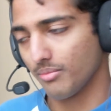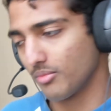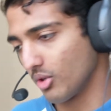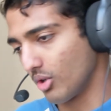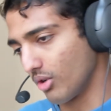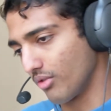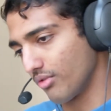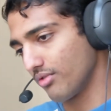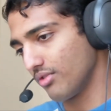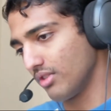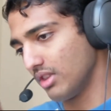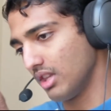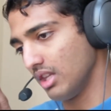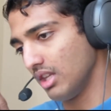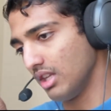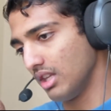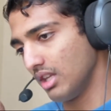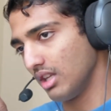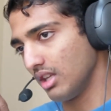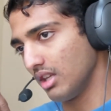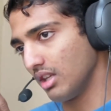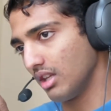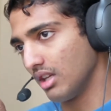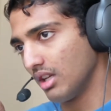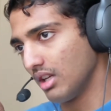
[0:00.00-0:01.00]
of
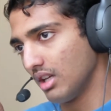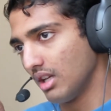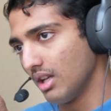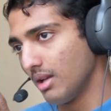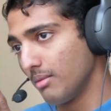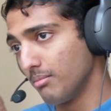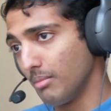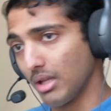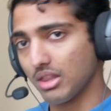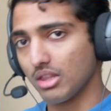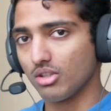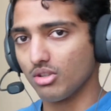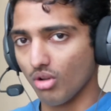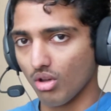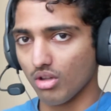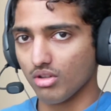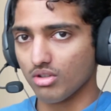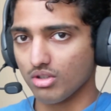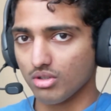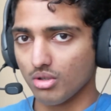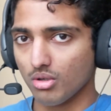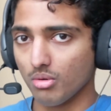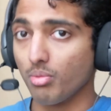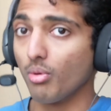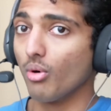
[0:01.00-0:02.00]
the methodology
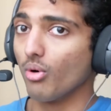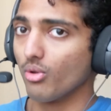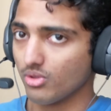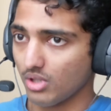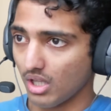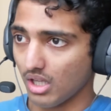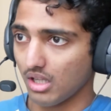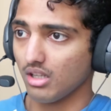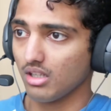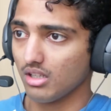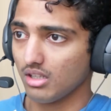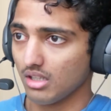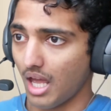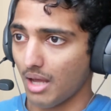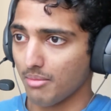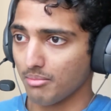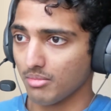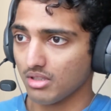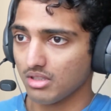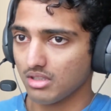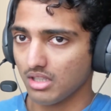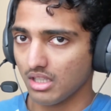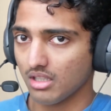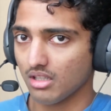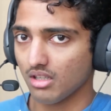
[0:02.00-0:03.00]
report that
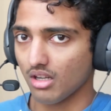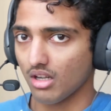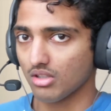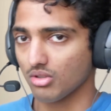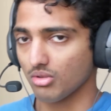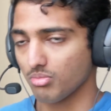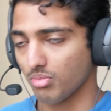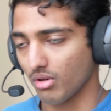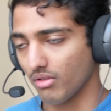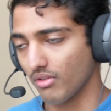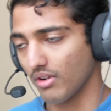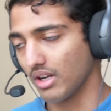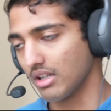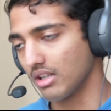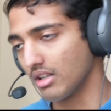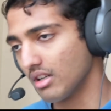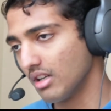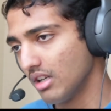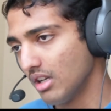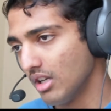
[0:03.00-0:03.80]
Amnesty International provided.